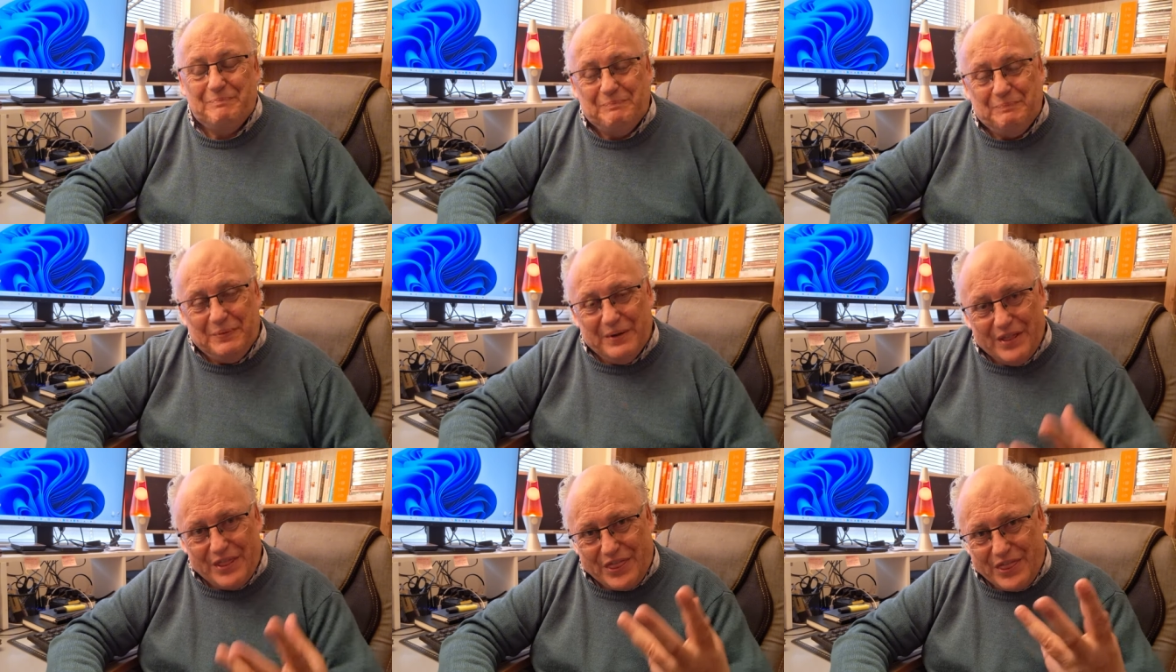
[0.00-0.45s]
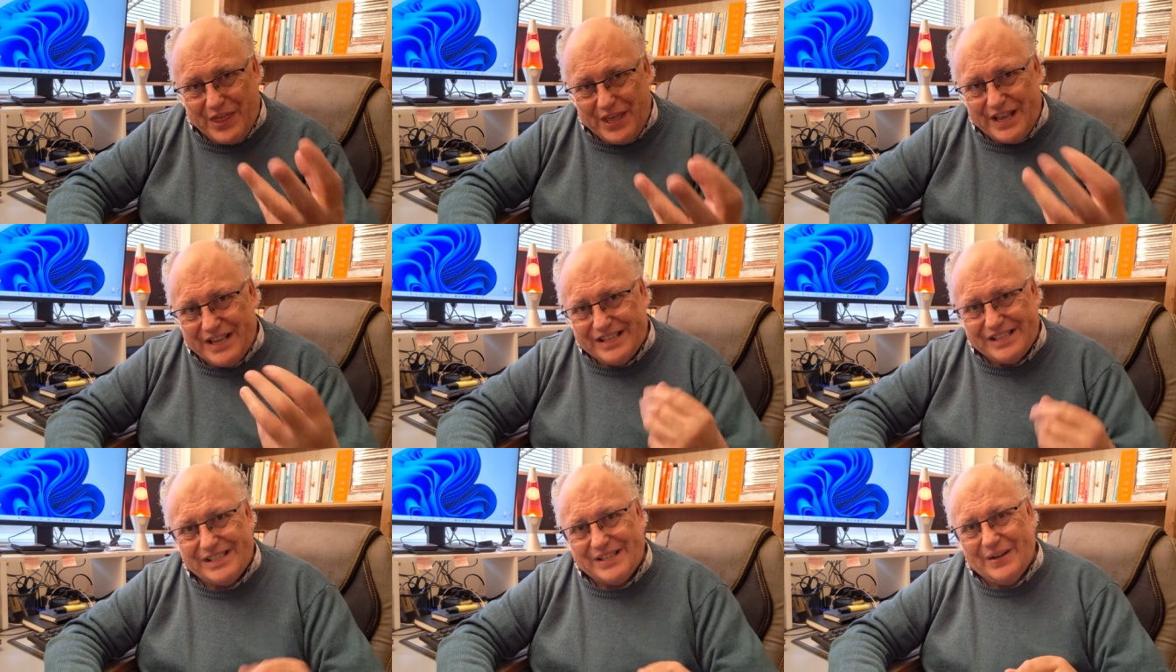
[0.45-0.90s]
But
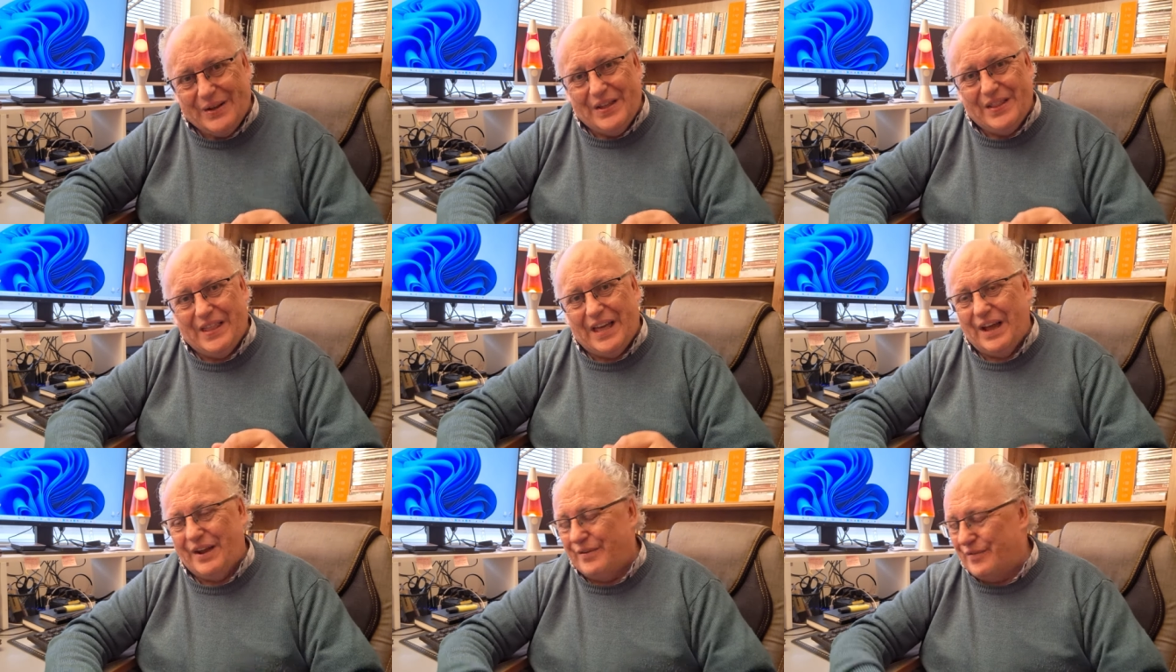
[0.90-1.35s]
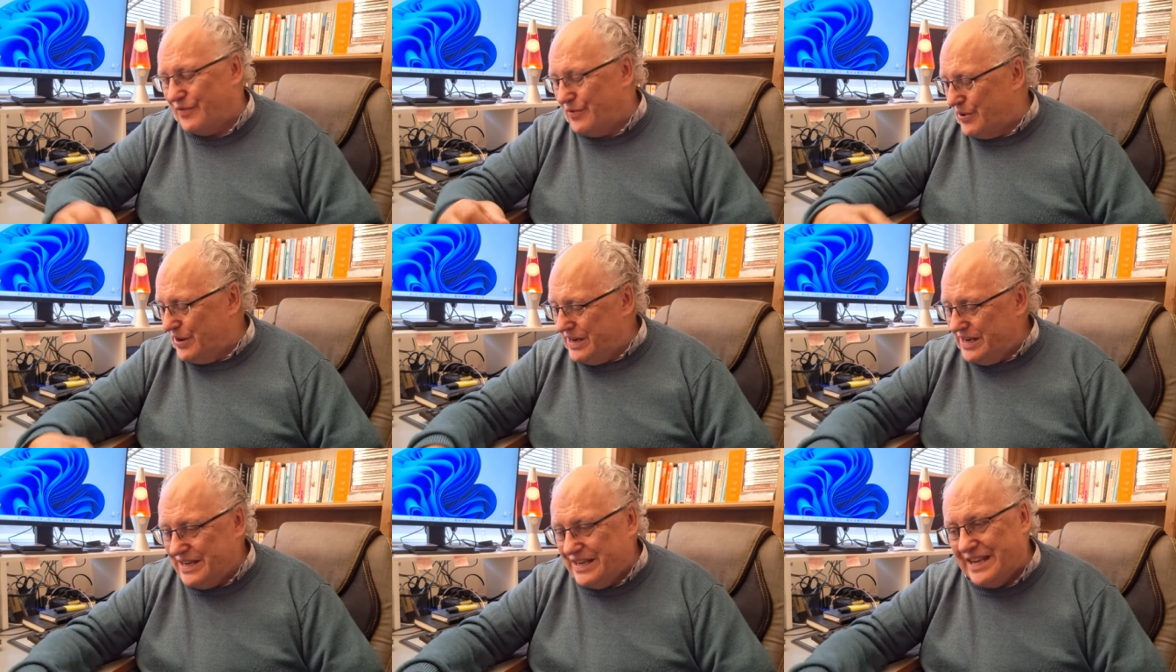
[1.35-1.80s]
things like that
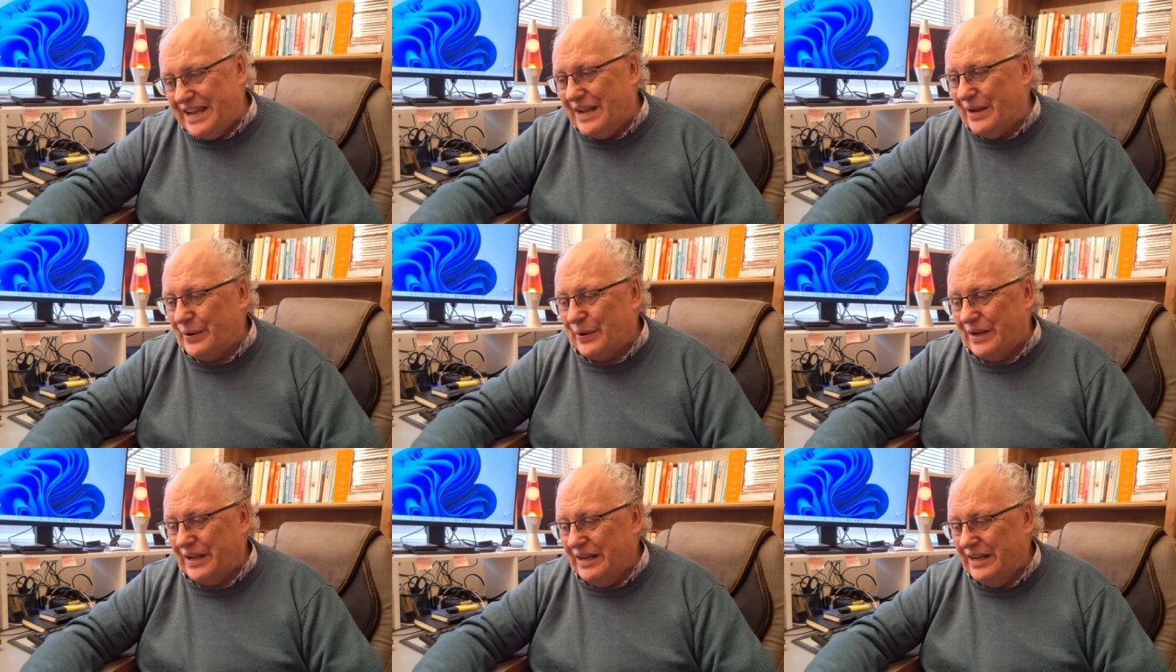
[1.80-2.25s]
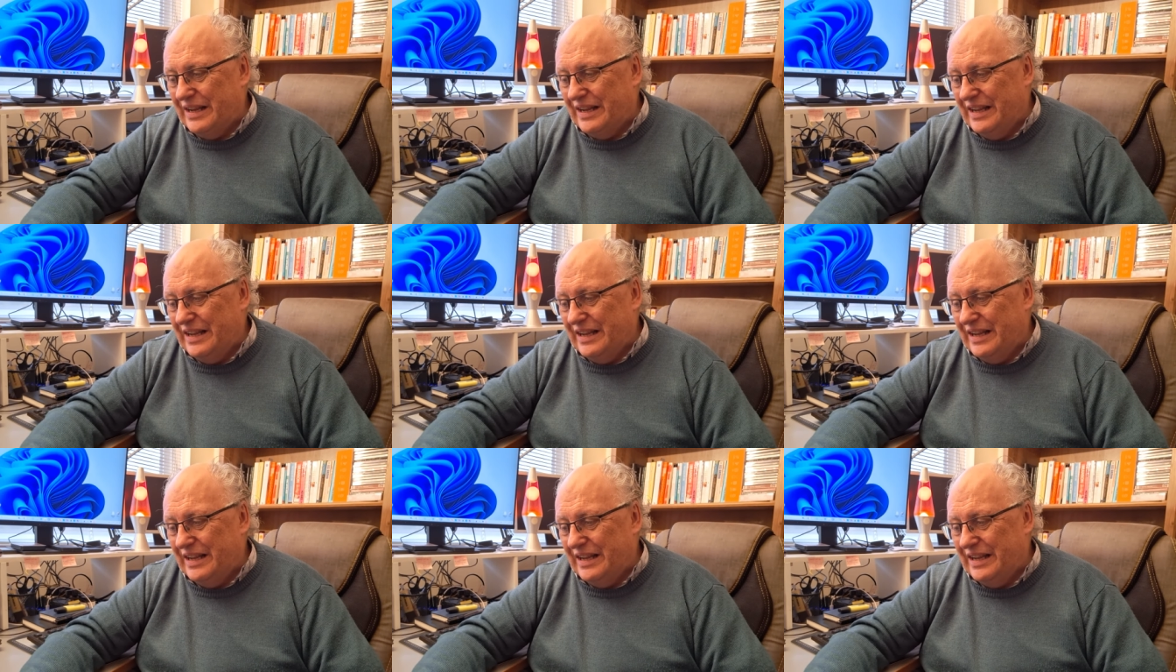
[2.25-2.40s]
written down